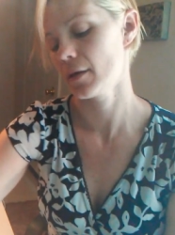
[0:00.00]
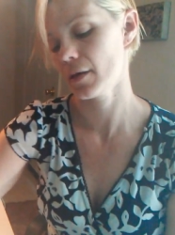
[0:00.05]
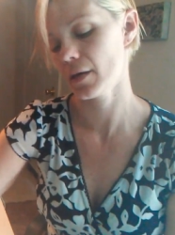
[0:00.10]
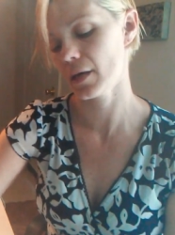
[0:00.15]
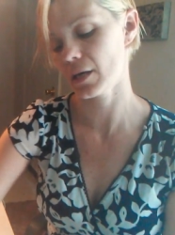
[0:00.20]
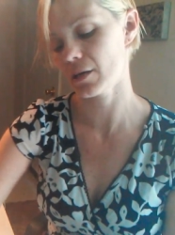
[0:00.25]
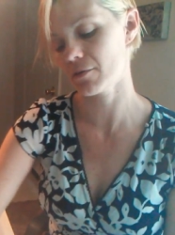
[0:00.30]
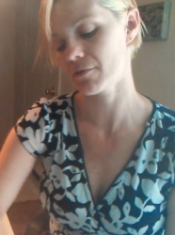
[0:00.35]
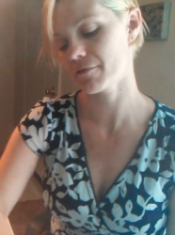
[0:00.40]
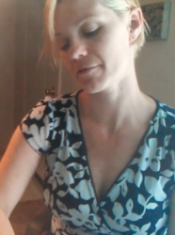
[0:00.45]

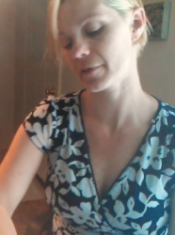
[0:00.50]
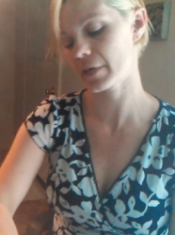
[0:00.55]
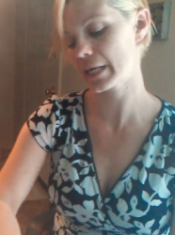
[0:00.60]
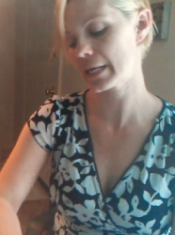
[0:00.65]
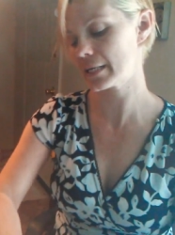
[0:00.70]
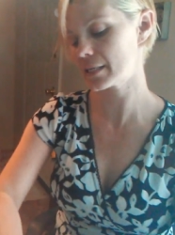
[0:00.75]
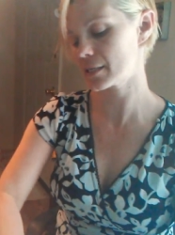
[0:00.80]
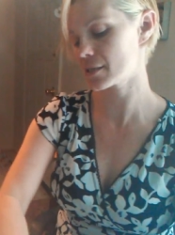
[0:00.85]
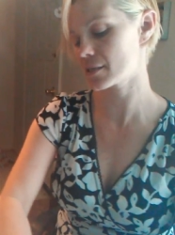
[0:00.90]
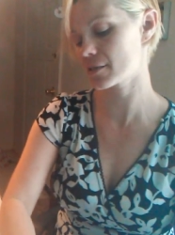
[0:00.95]

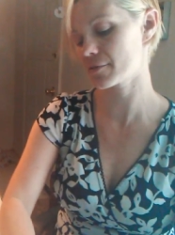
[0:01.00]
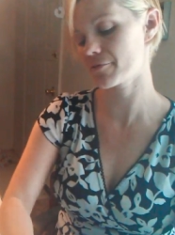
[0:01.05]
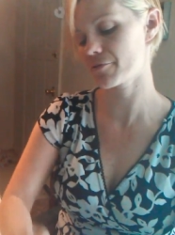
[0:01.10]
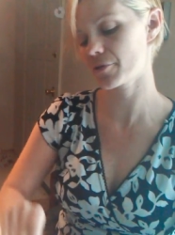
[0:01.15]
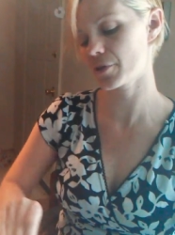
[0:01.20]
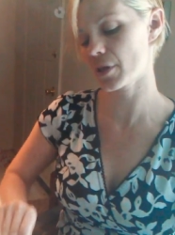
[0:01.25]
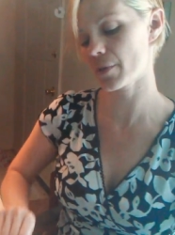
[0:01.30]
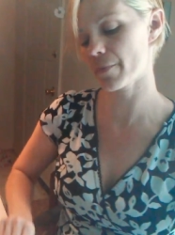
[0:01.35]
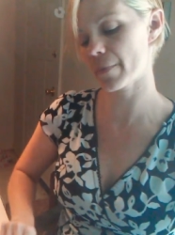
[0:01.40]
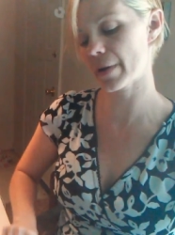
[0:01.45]
advice for
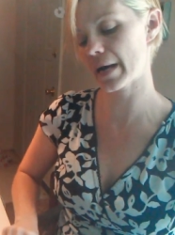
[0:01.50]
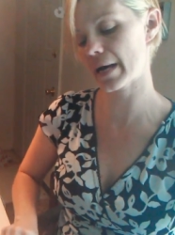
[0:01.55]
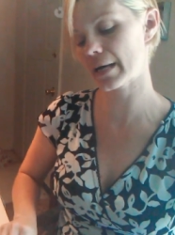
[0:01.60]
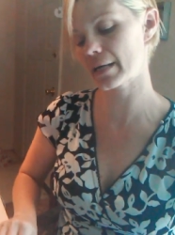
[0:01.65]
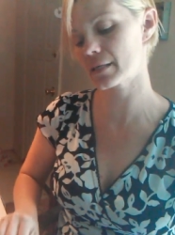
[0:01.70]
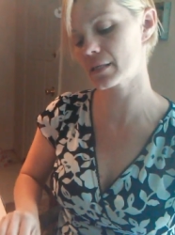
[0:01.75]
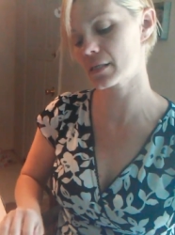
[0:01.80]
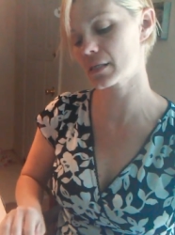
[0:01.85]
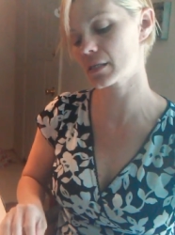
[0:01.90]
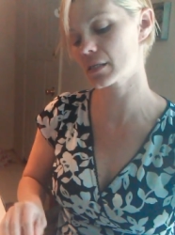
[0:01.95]
the
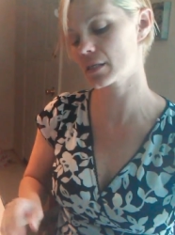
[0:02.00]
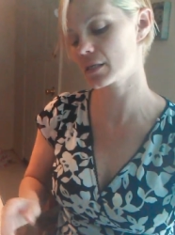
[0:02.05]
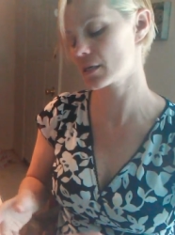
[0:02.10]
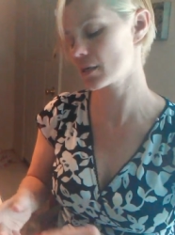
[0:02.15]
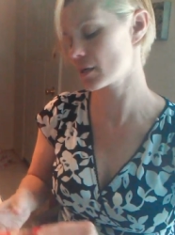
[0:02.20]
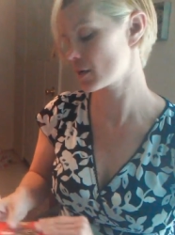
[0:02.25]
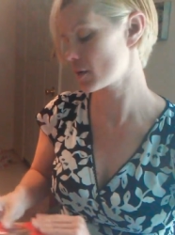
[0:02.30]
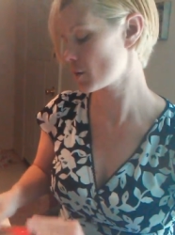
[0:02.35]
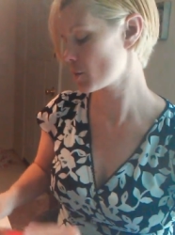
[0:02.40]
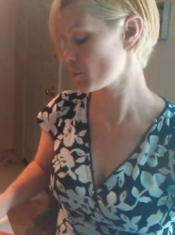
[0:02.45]
past,
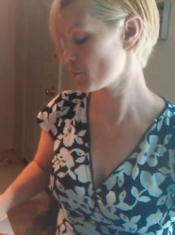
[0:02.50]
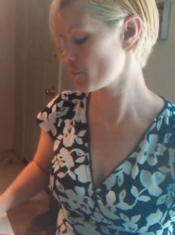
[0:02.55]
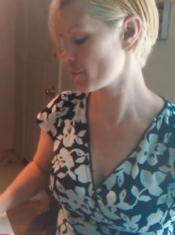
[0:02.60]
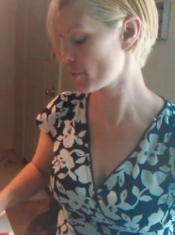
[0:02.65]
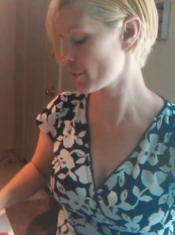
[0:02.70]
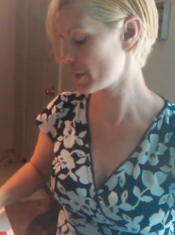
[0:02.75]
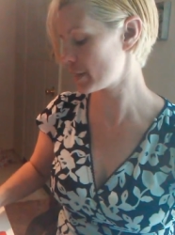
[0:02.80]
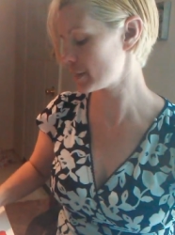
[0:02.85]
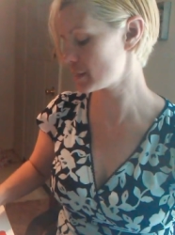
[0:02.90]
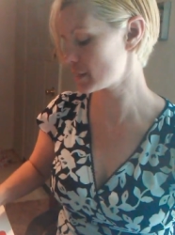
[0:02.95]

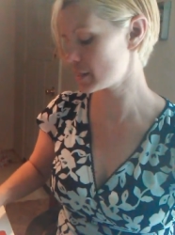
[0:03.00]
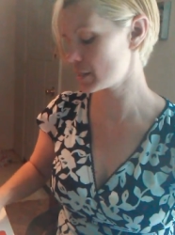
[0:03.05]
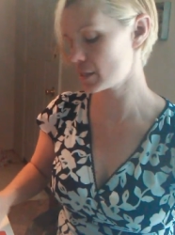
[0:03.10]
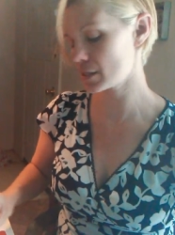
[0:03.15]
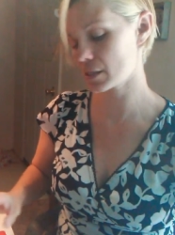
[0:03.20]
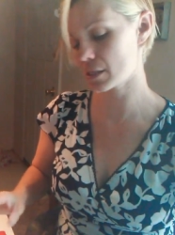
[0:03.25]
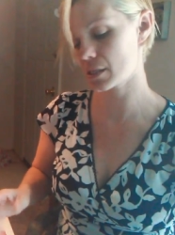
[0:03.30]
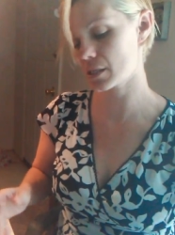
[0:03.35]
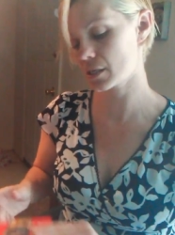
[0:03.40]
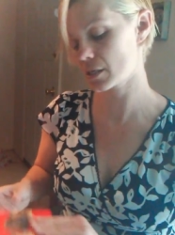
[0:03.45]

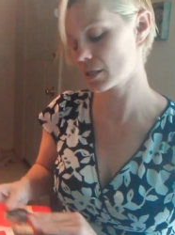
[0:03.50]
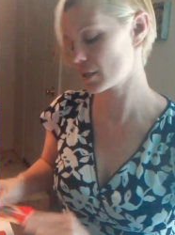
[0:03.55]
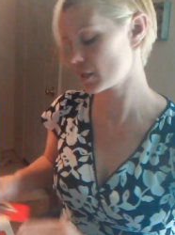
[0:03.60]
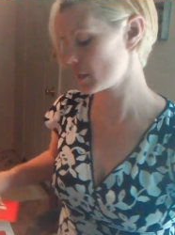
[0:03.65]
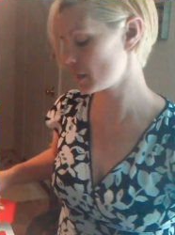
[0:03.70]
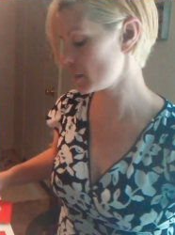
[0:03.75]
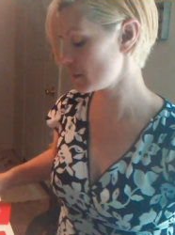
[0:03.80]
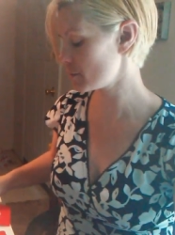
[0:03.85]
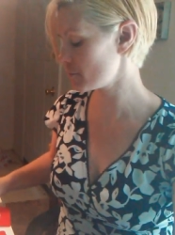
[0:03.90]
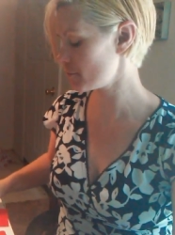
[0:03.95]
present,
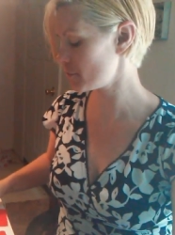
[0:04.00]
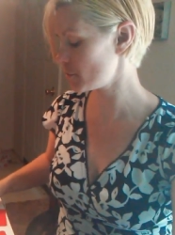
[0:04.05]
and